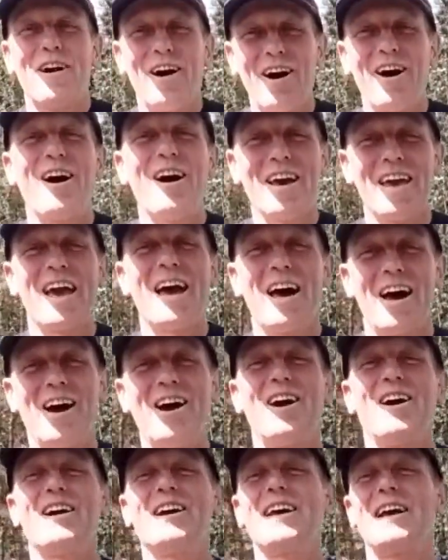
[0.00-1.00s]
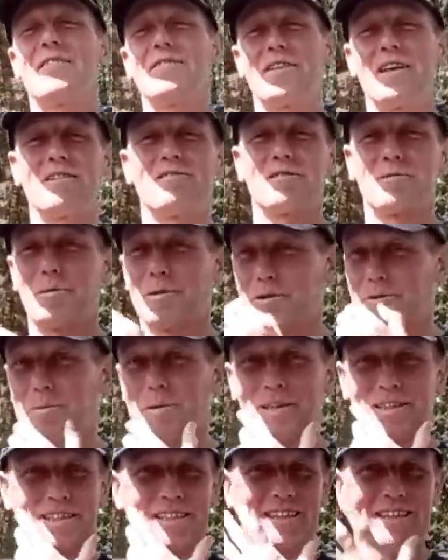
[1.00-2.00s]
I have that
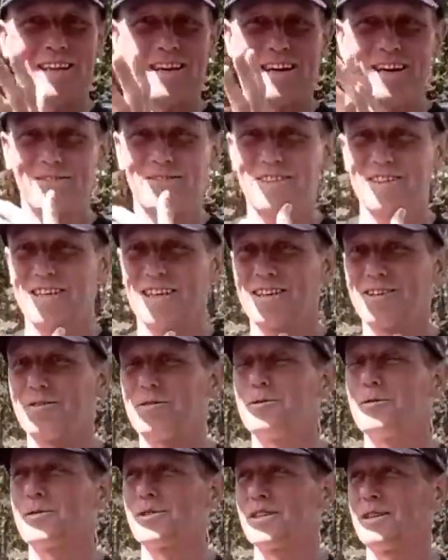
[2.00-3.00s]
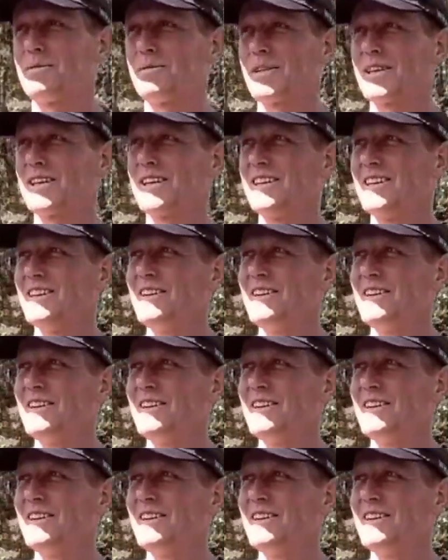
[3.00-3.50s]
responsibility that I have to tell the horse something.